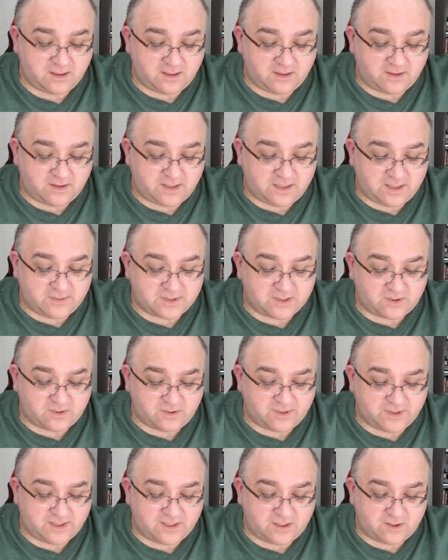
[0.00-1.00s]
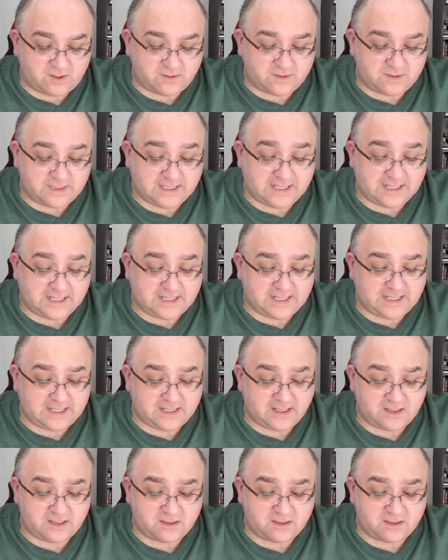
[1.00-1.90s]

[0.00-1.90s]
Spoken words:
Then I was holding only air.